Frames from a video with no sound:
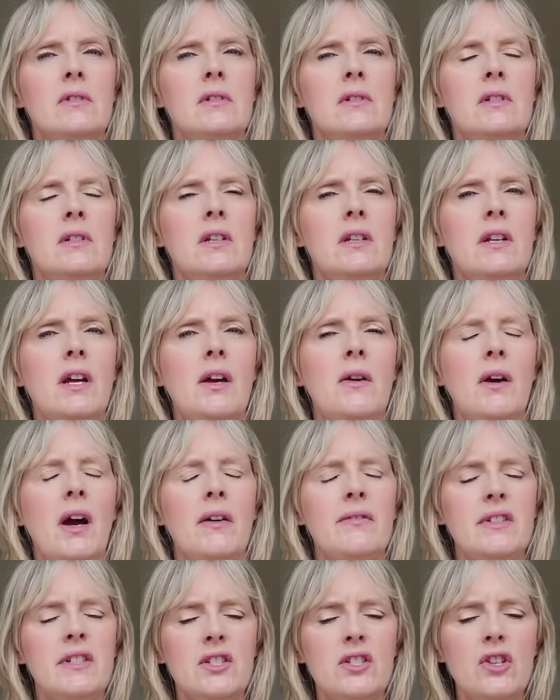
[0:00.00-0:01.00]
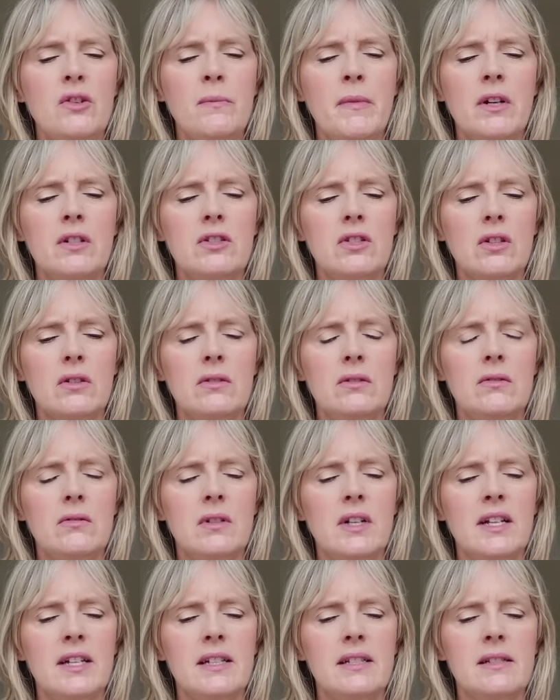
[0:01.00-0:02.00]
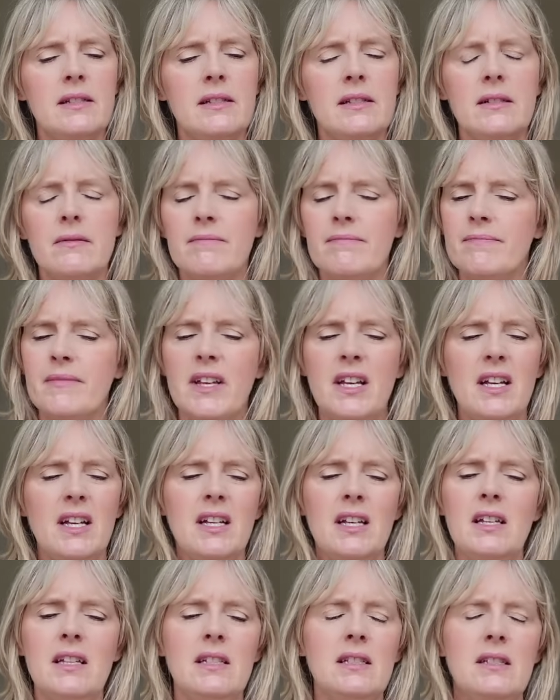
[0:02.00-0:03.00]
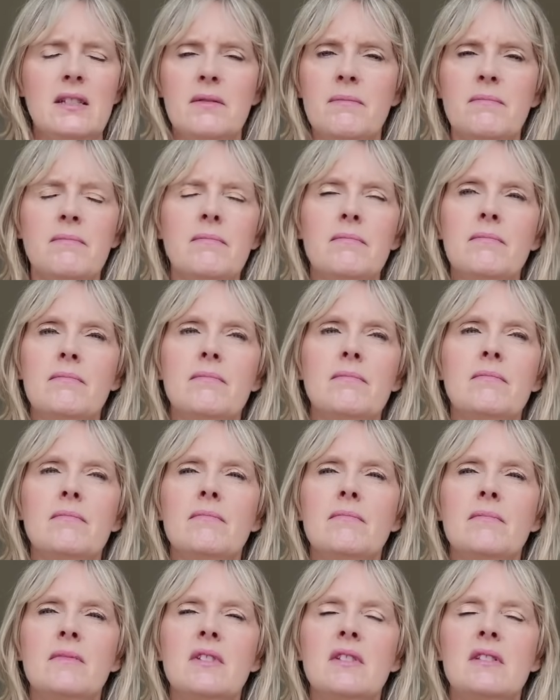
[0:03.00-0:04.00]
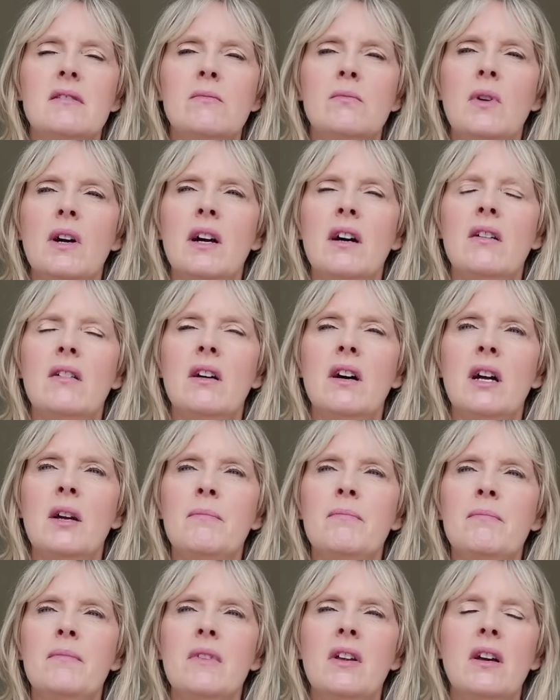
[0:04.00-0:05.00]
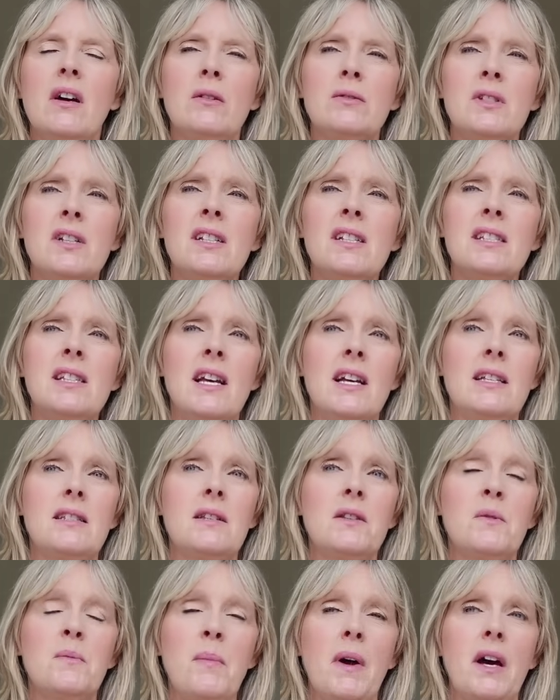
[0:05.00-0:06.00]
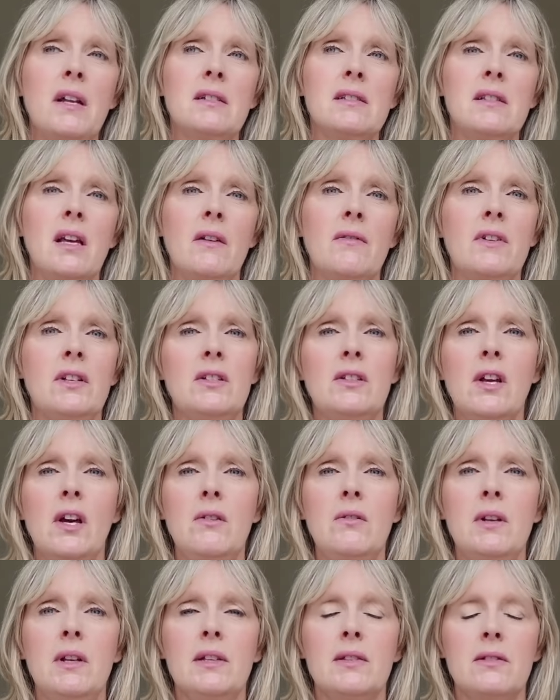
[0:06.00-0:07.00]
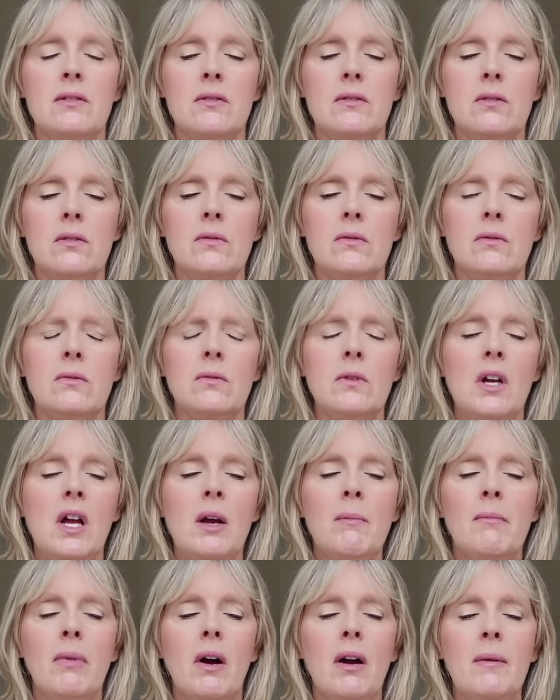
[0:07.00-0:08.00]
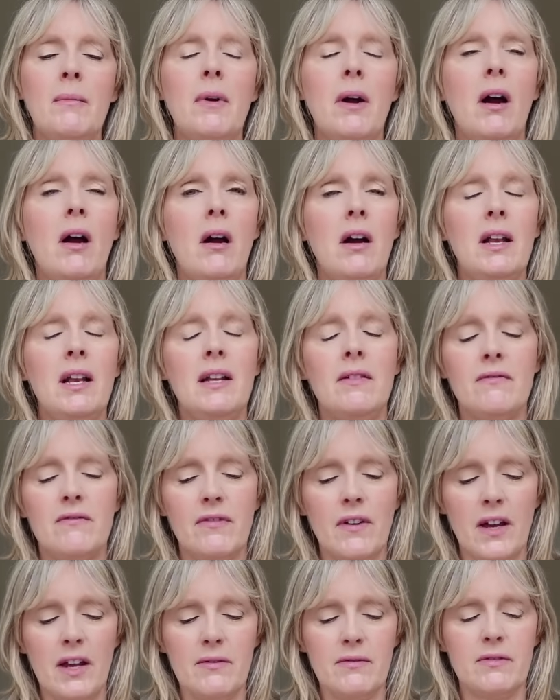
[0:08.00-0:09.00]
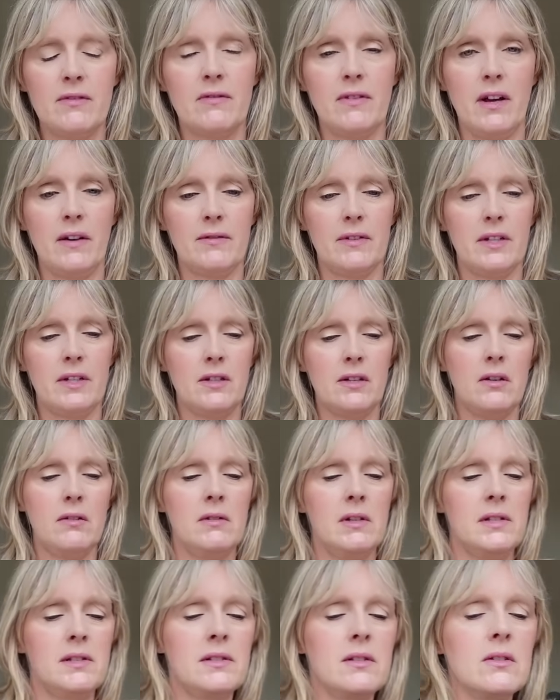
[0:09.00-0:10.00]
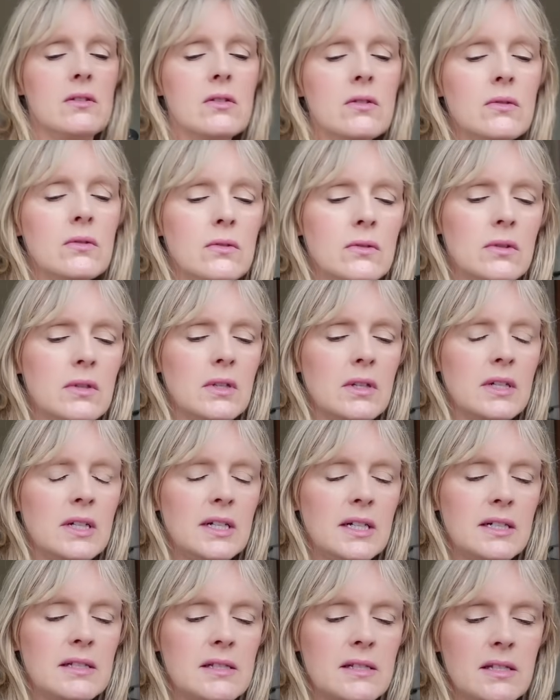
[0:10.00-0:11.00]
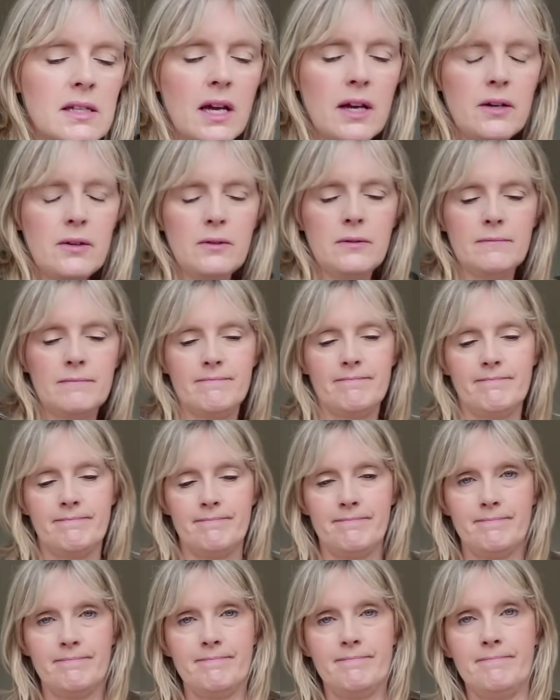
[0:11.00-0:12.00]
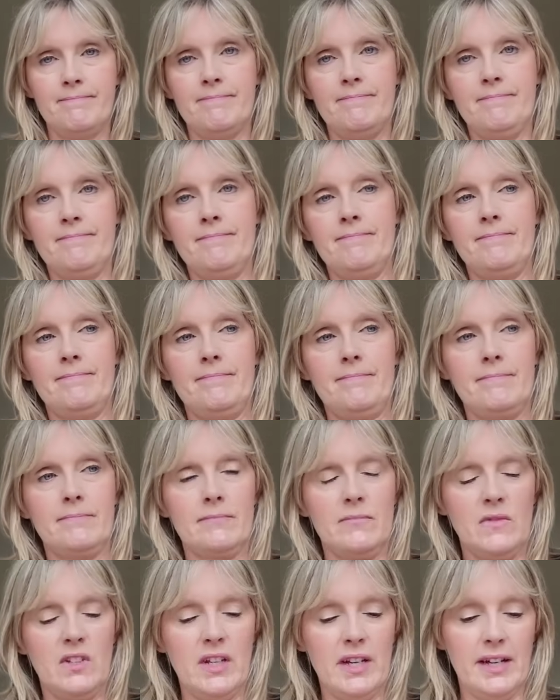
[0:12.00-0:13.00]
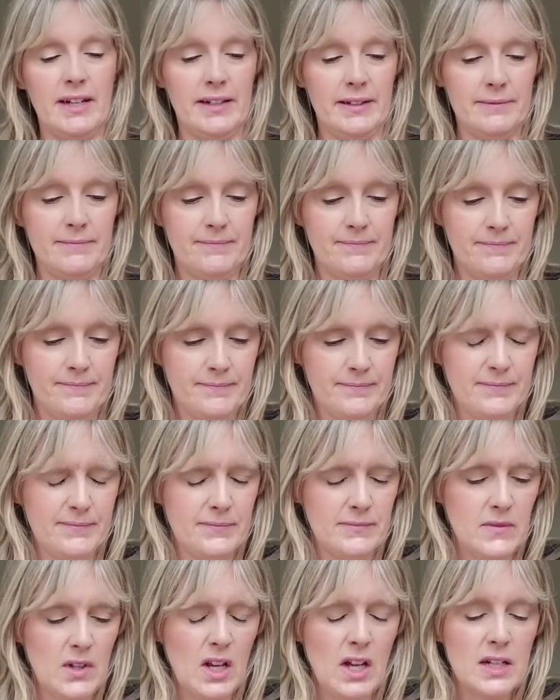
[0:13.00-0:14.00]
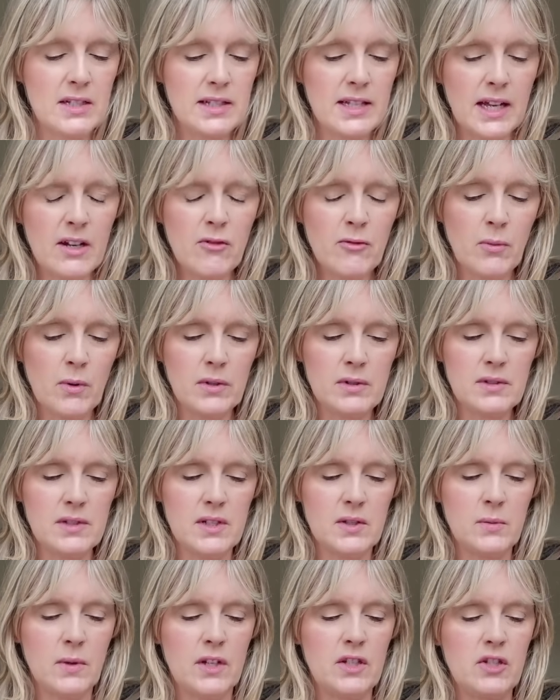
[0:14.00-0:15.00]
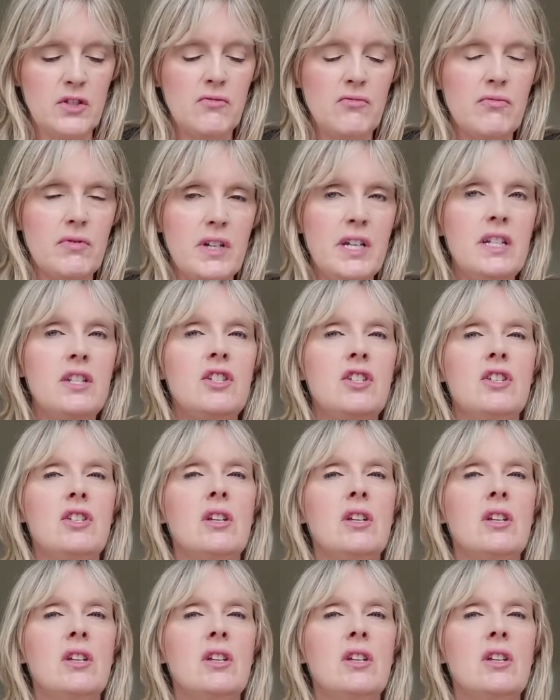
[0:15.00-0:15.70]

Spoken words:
You know, having too much on your list is, this, well, I was going to say it's as bad as having no list at all, but I'm highly in favour of having no list at all. So, yeah. Ten of Wands is when you reach